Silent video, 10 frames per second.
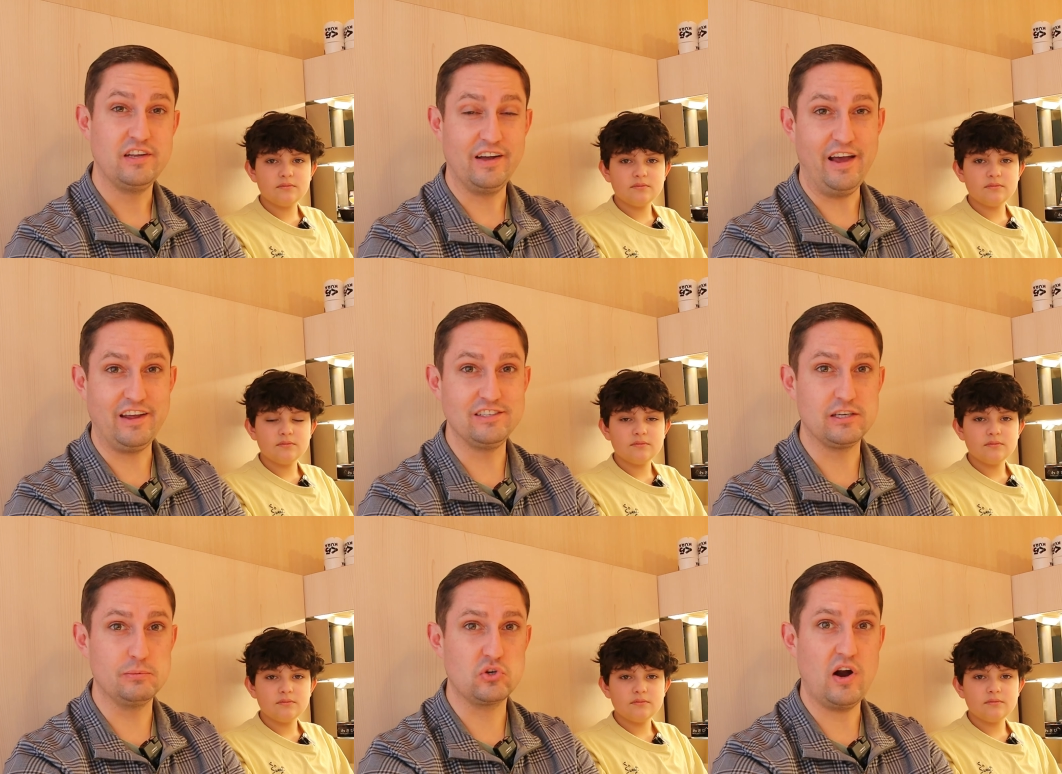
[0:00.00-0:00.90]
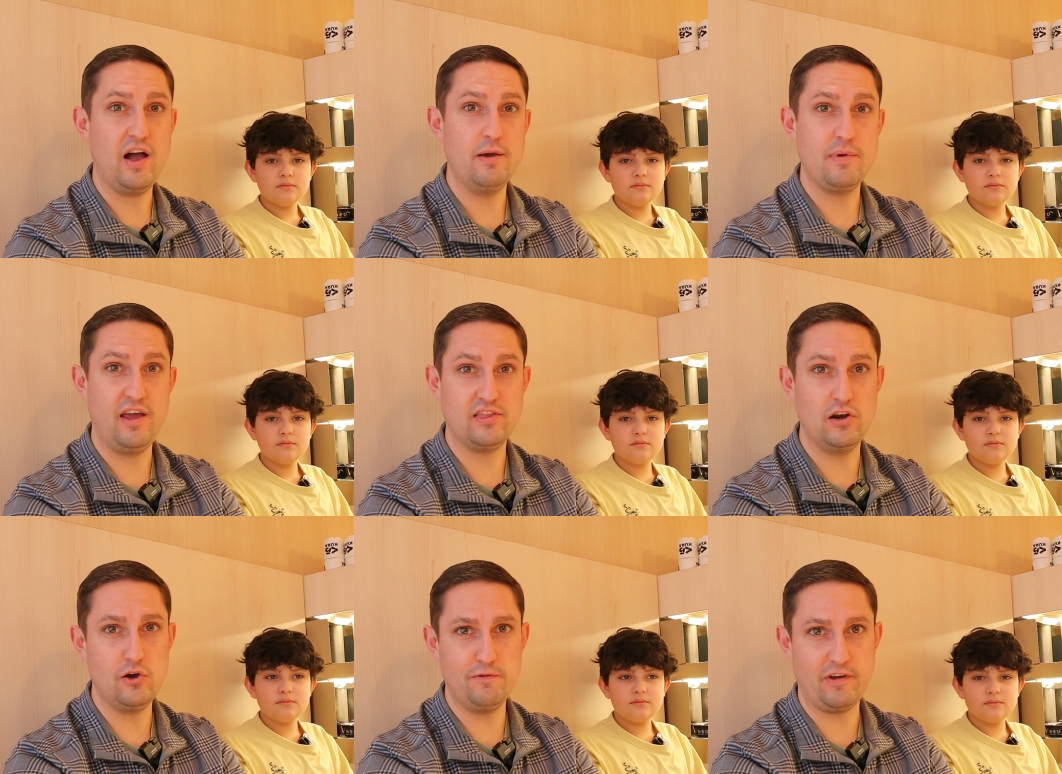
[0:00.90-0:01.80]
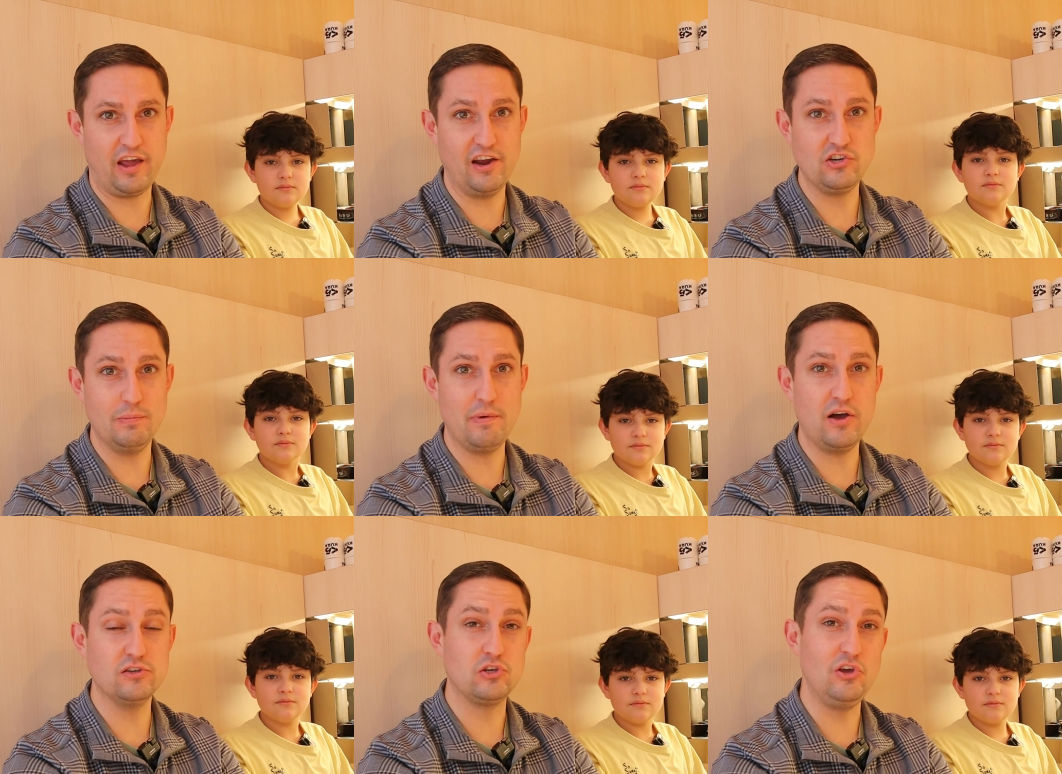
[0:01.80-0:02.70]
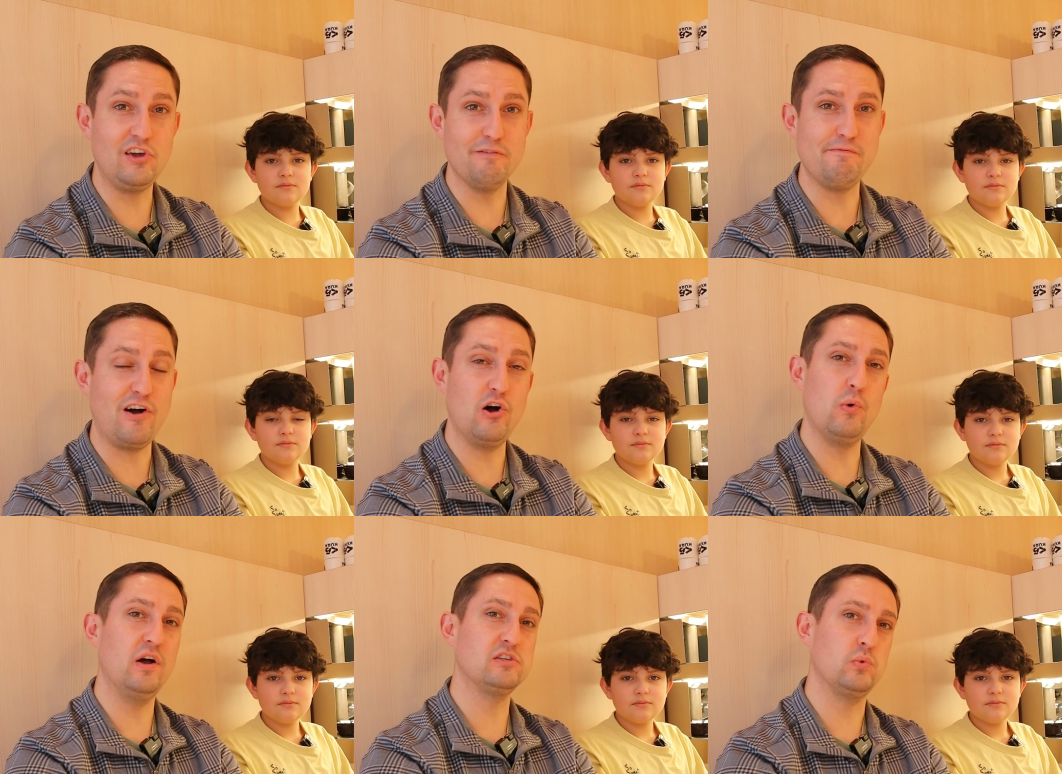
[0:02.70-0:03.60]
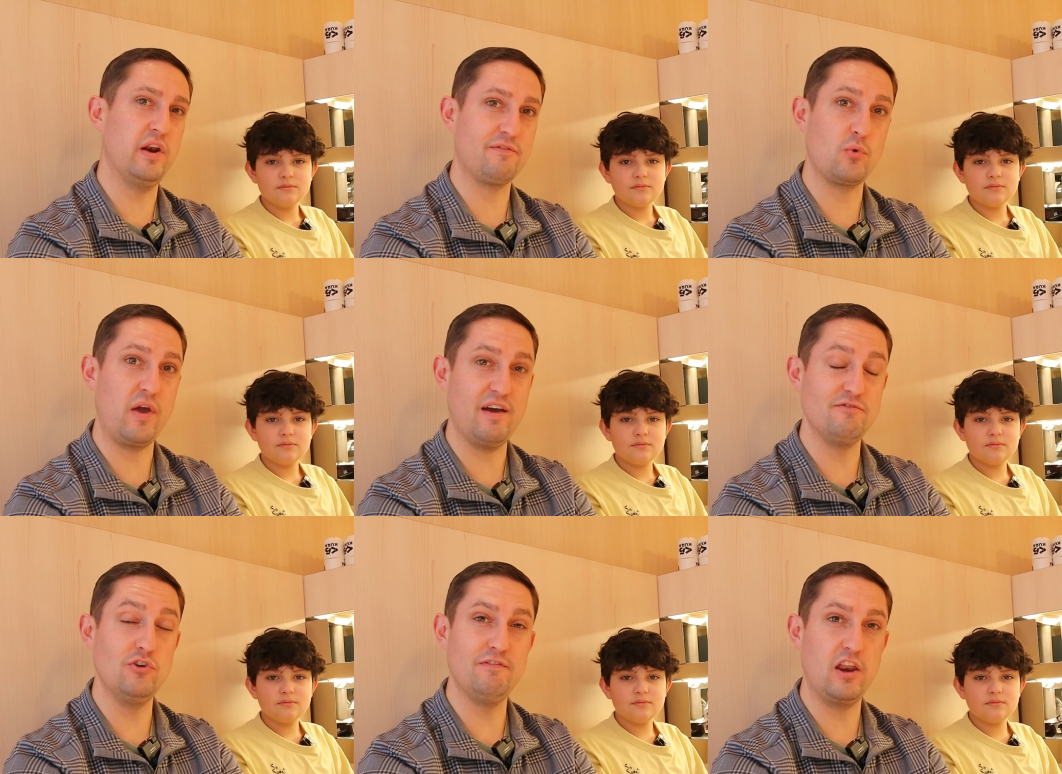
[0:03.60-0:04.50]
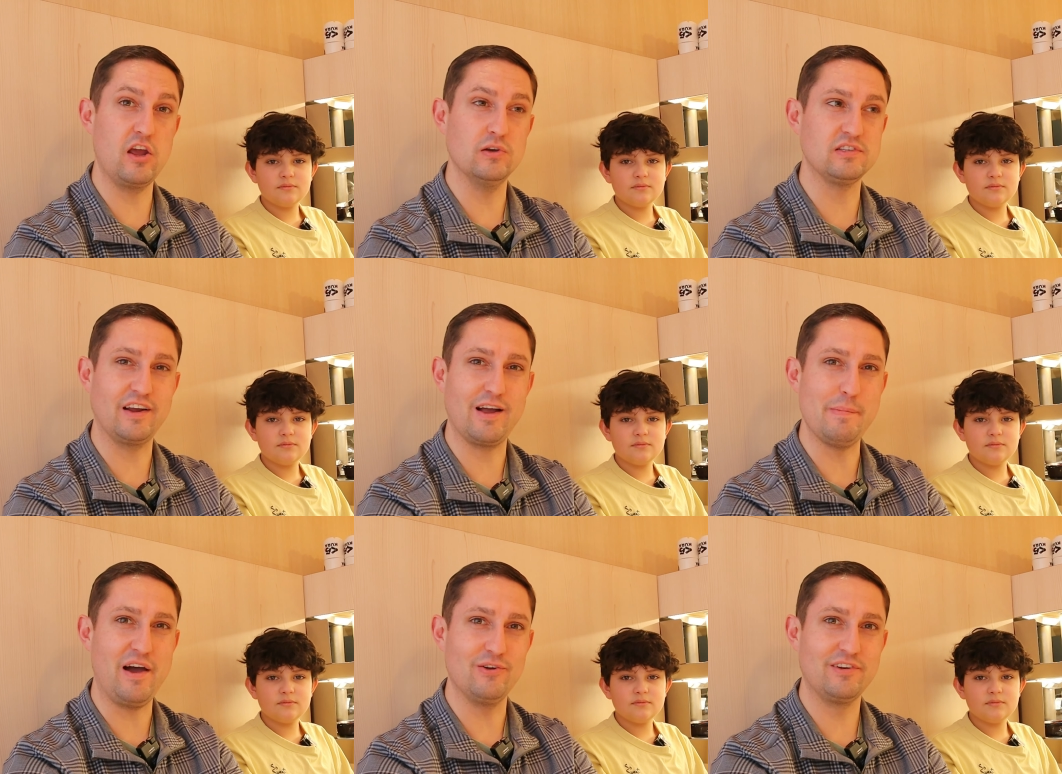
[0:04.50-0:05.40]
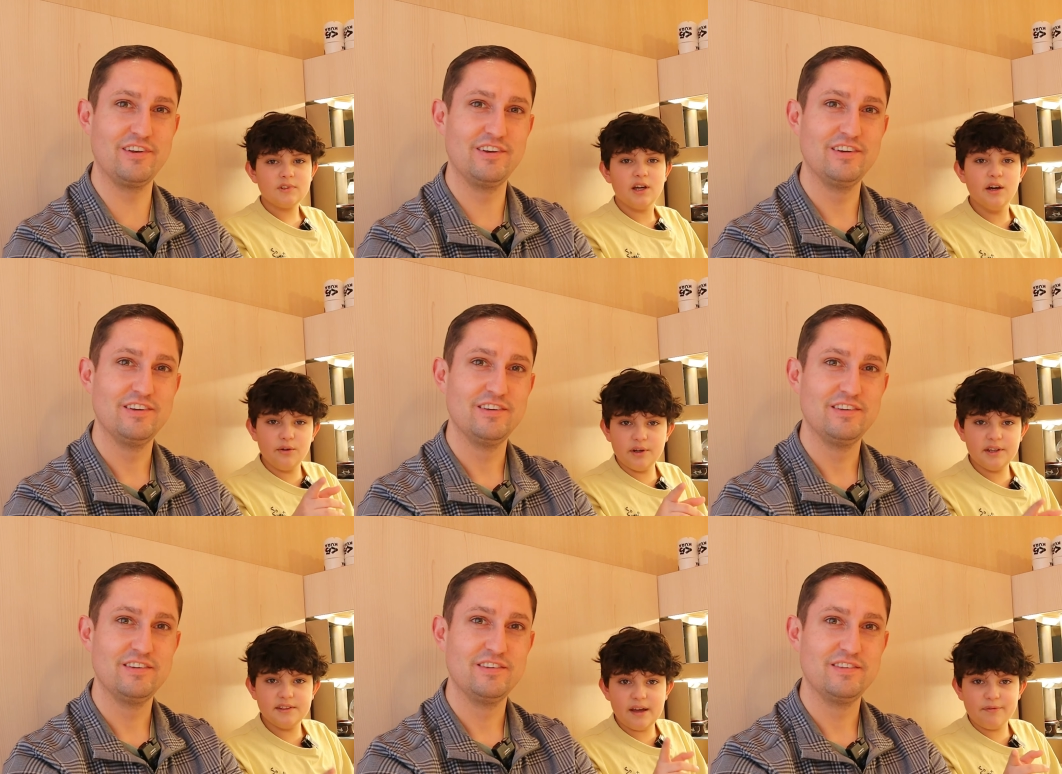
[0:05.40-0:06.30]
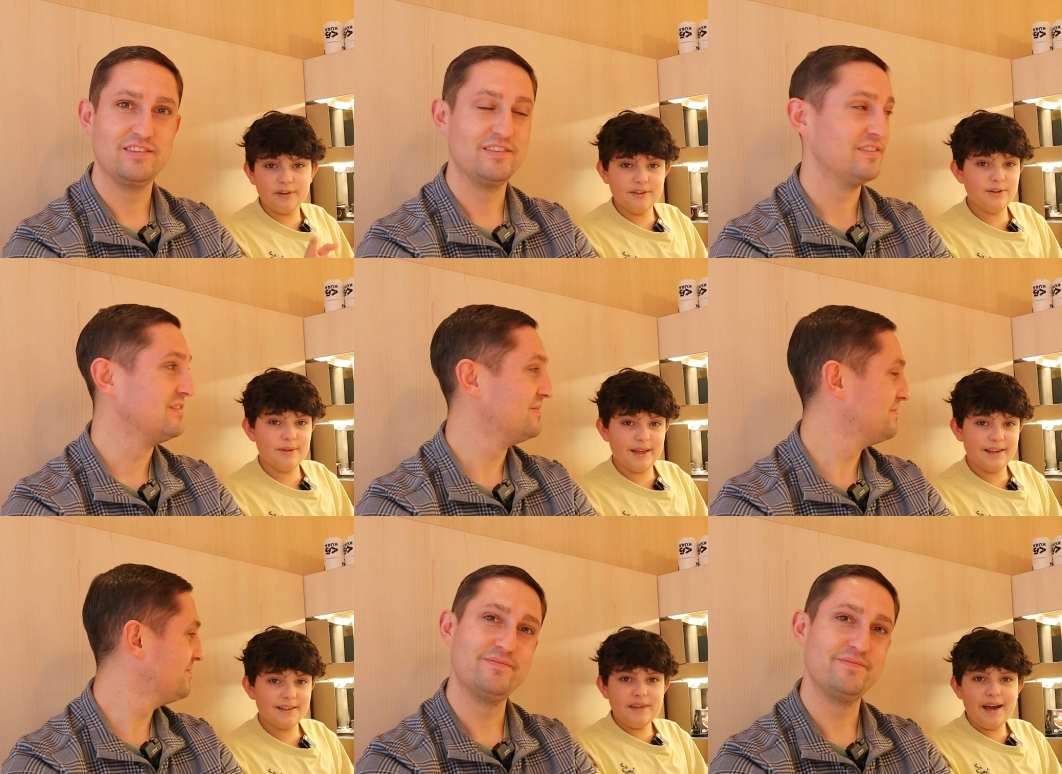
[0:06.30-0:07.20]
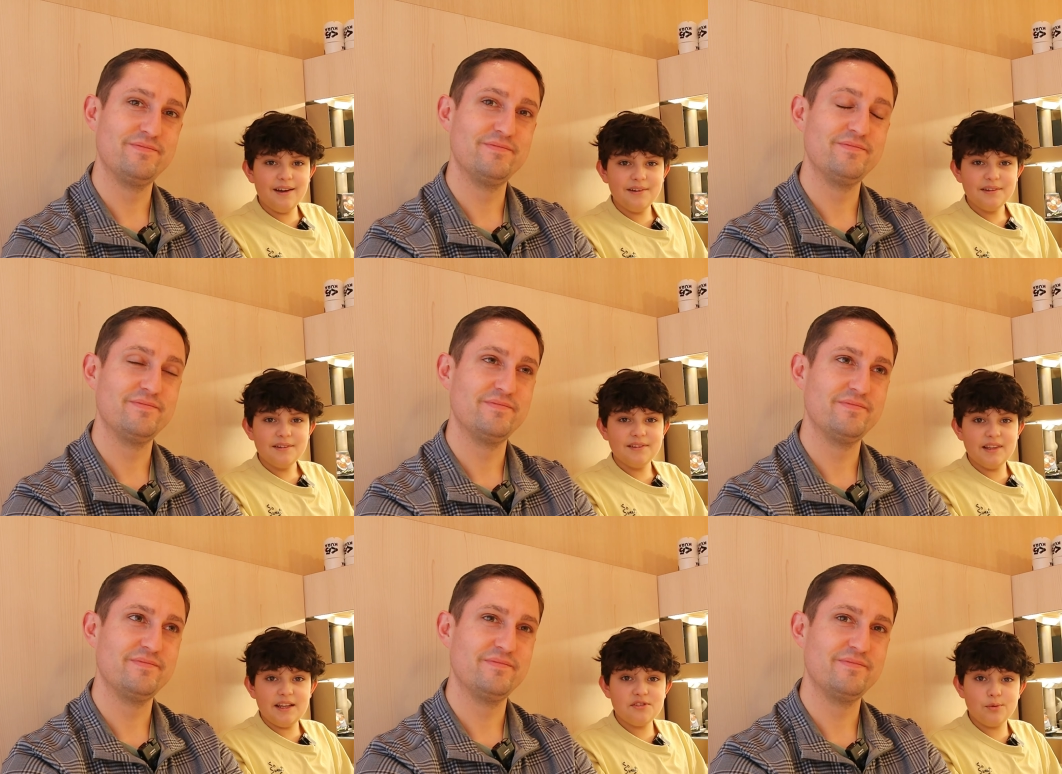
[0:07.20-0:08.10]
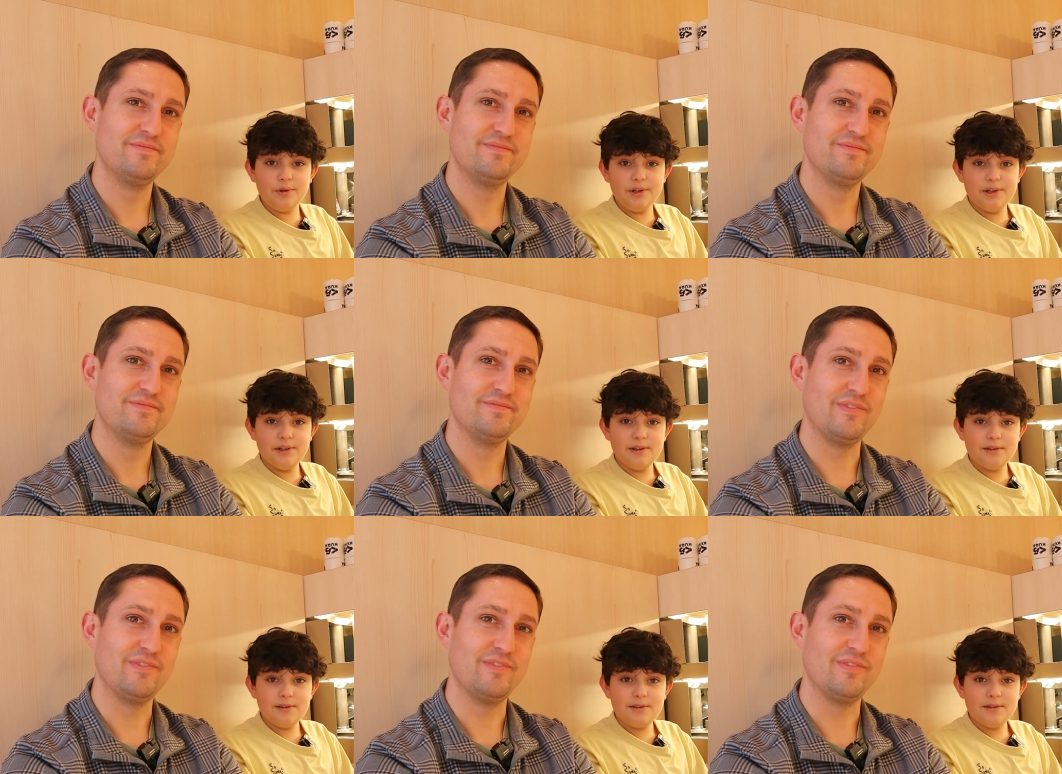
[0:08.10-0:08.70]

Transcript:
Speaker 1: to like and subscribe, hit the notification bell so you can follow us whenever we have new videos that come out.
Speaker 2: Agreed, definitely do that. But now, let's order.